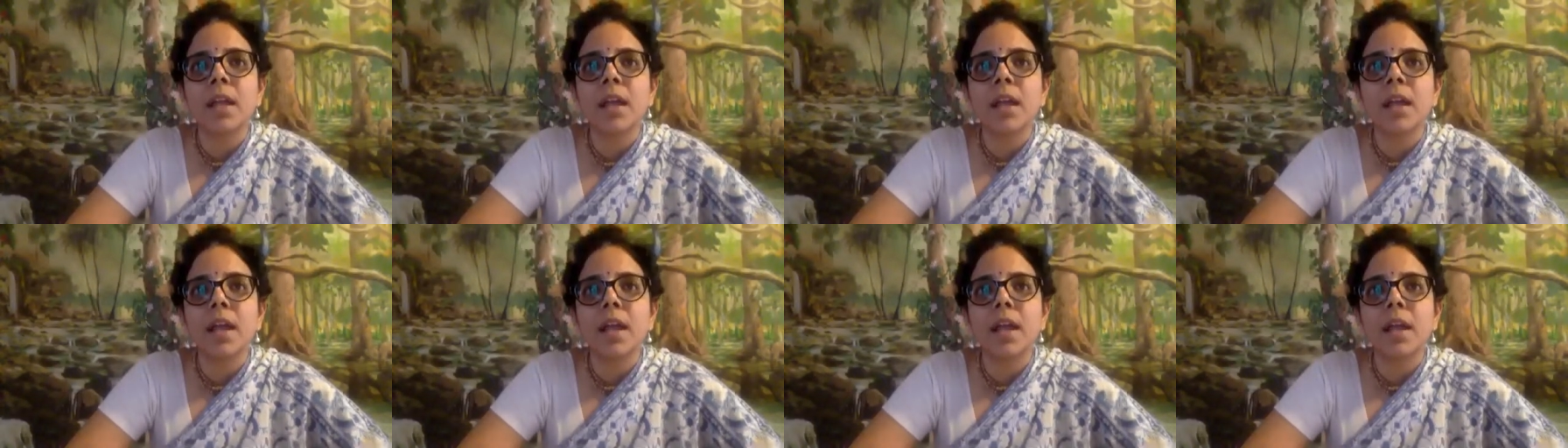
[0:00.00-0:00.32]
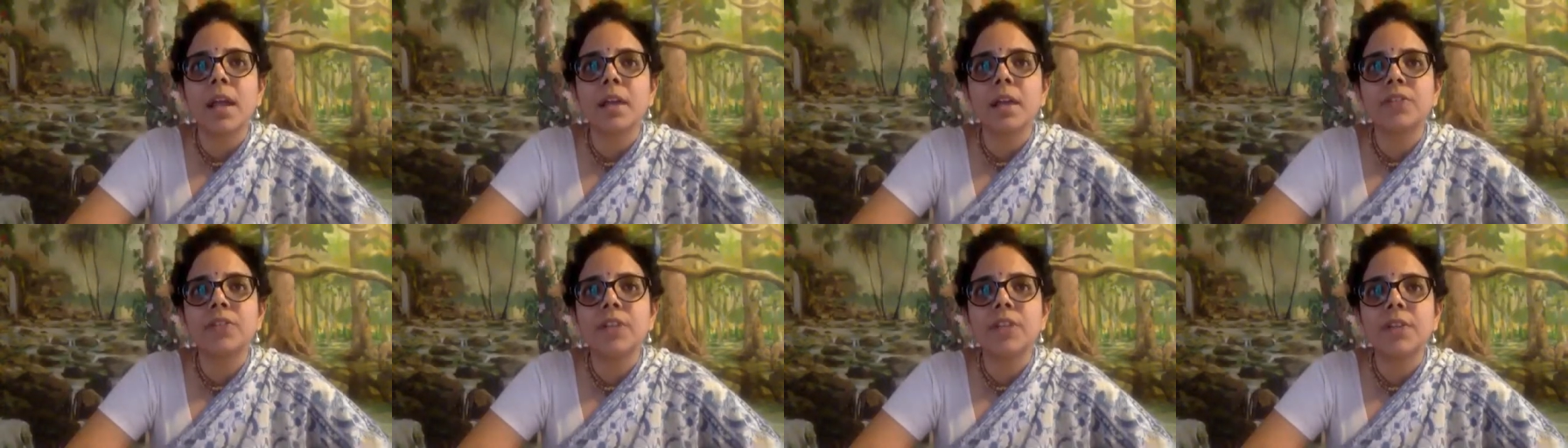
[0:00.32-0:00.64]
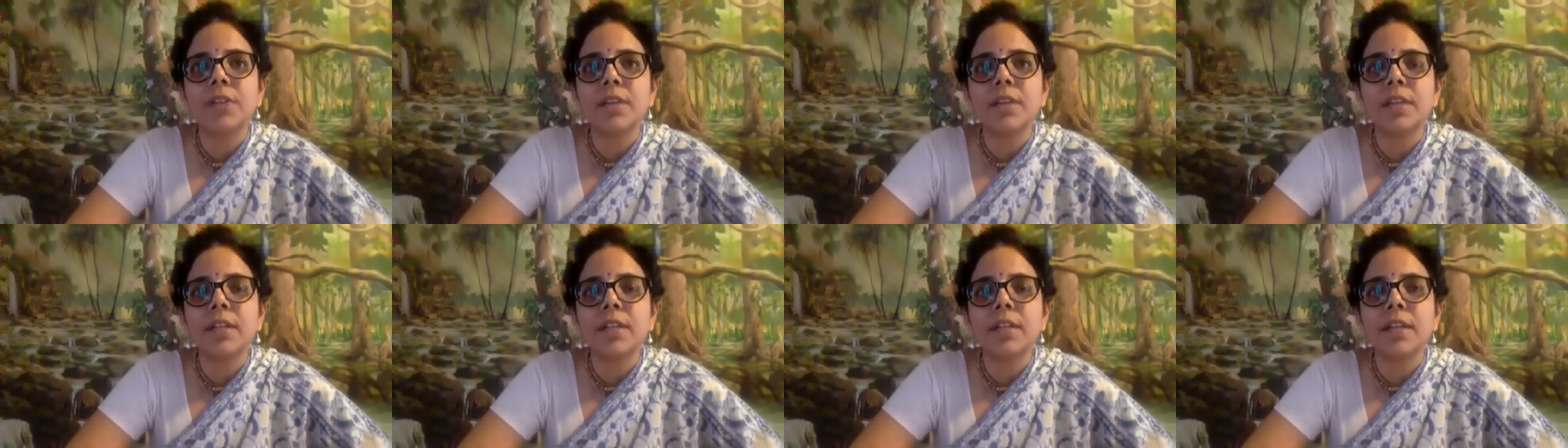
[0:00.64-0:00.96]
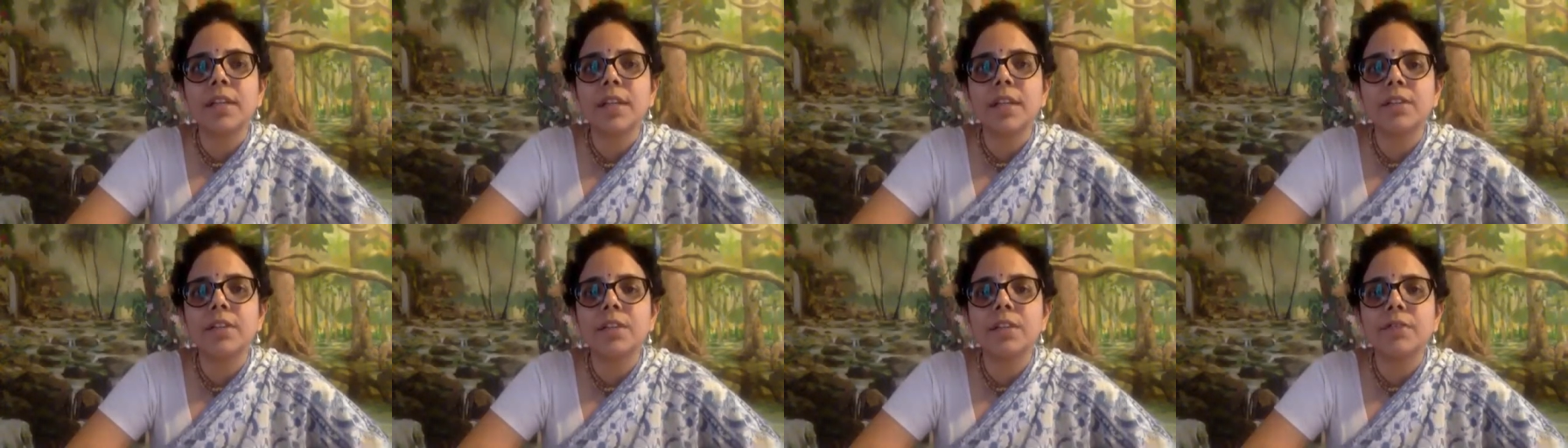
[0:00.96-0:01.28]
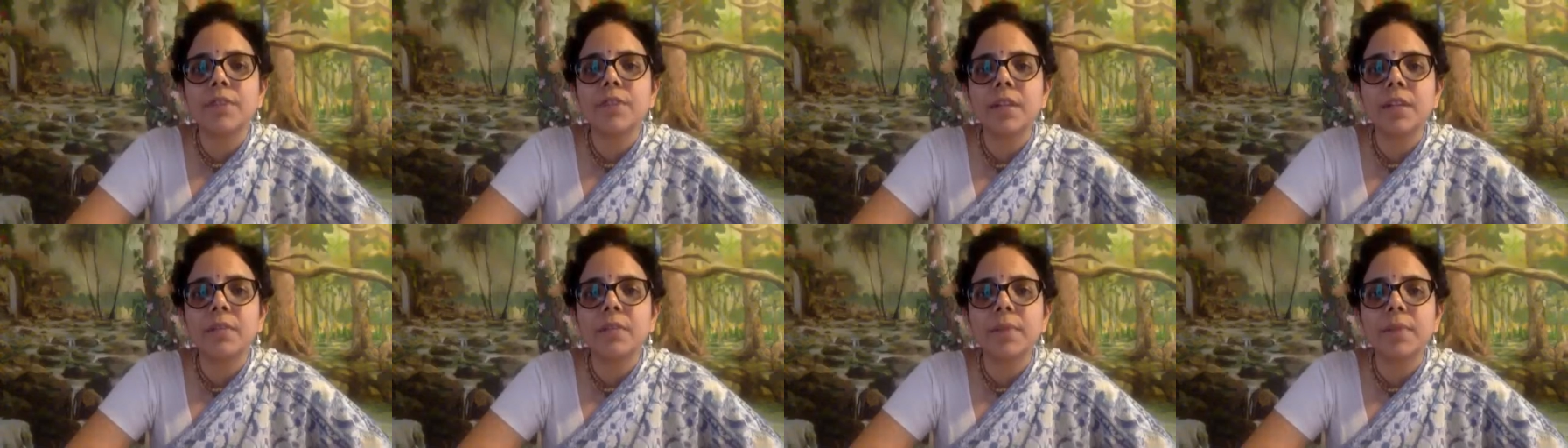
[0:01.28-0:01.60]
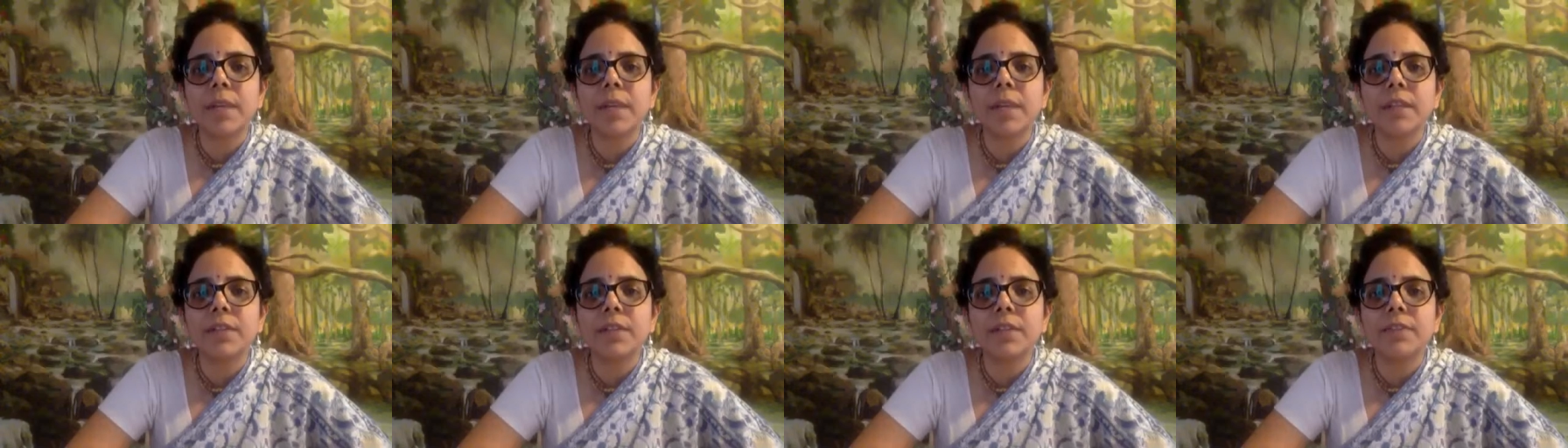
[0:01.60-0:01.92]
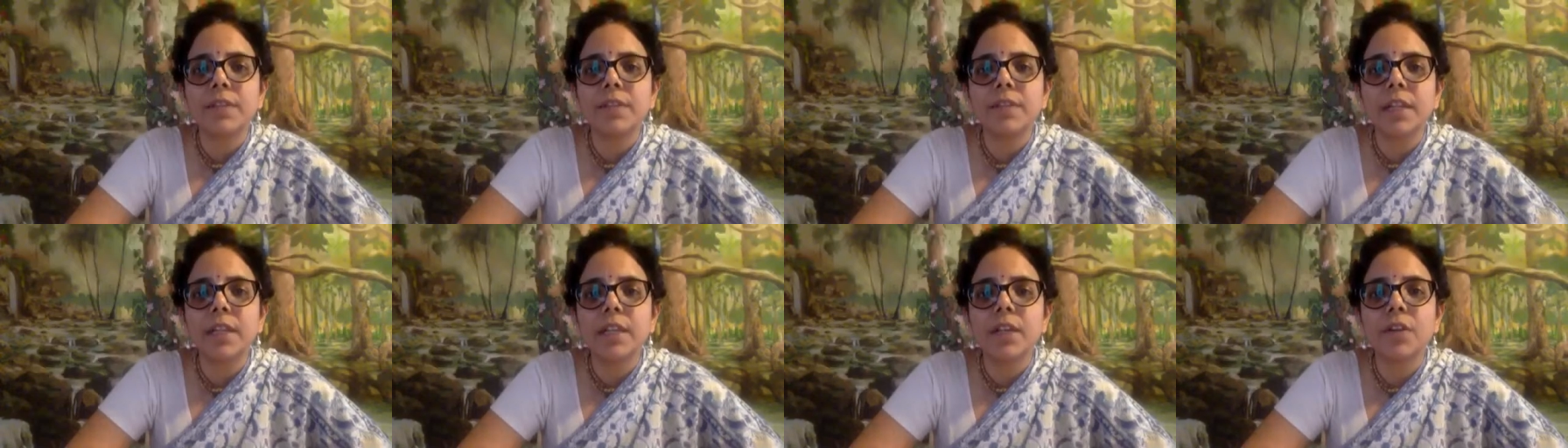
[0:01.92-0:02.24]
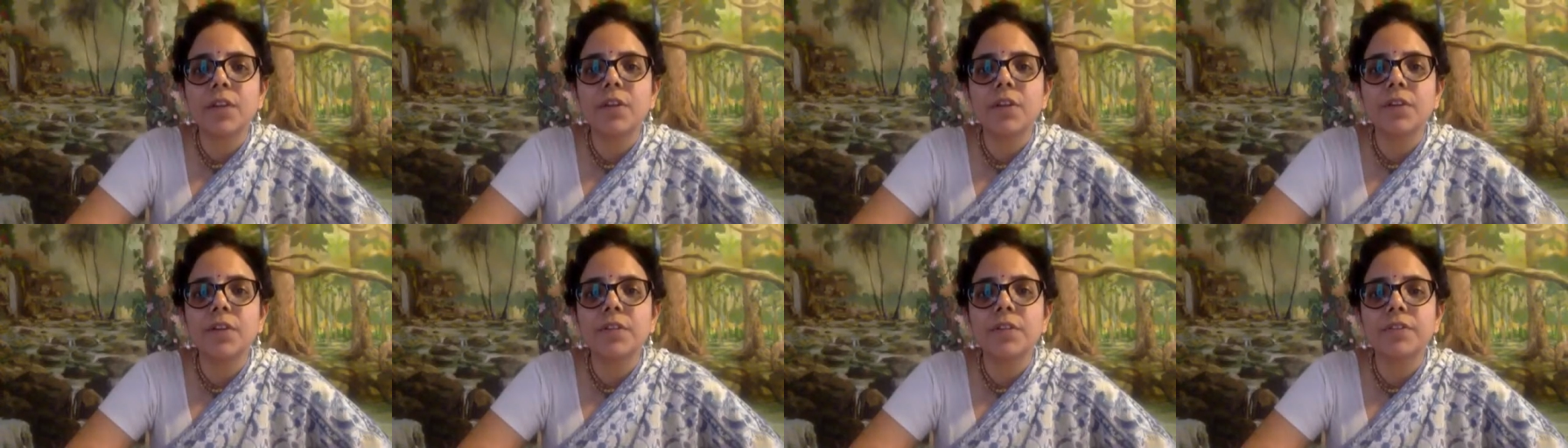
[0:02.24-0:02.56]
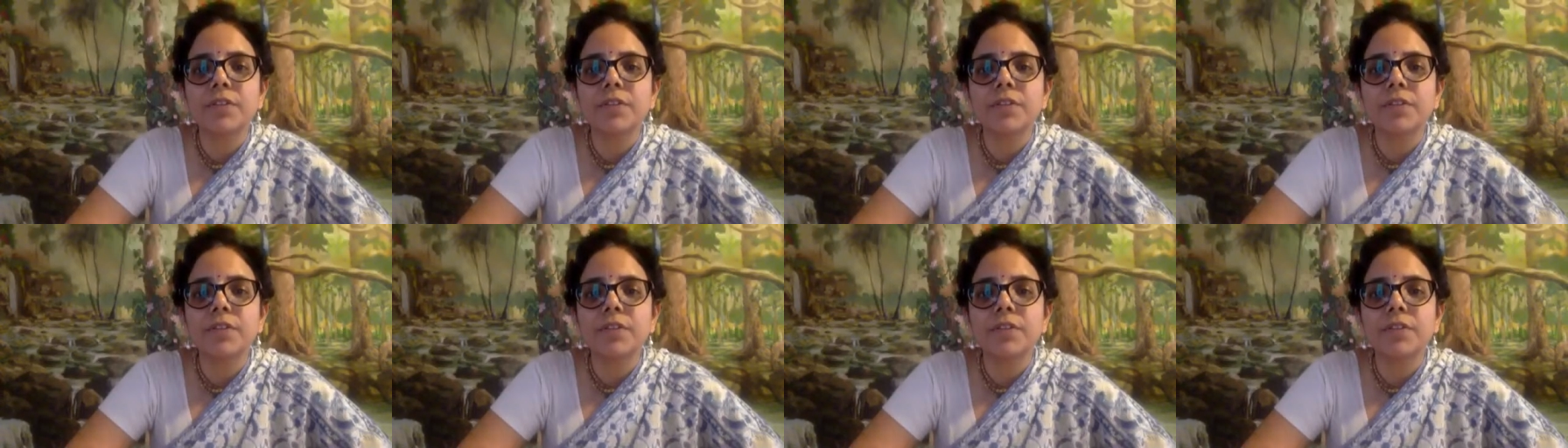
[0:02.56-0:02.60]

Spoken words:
generally they are driven by the feeling of